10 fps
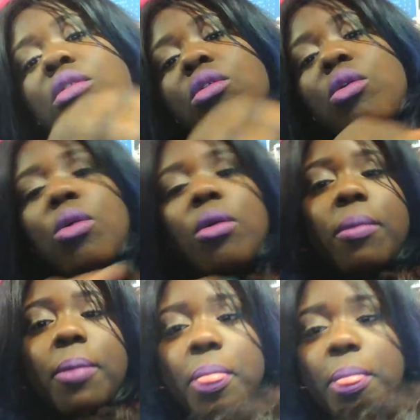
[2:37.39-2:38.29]

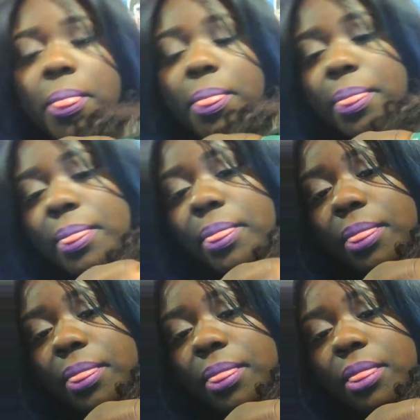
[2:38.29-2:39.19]

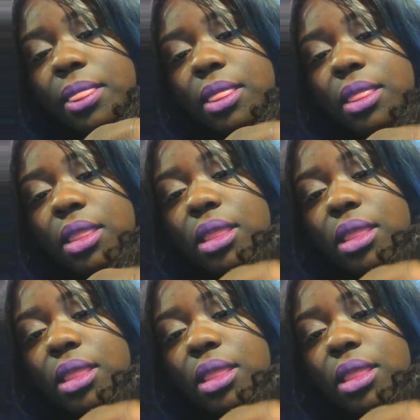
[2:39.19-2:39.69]
Nothing is said.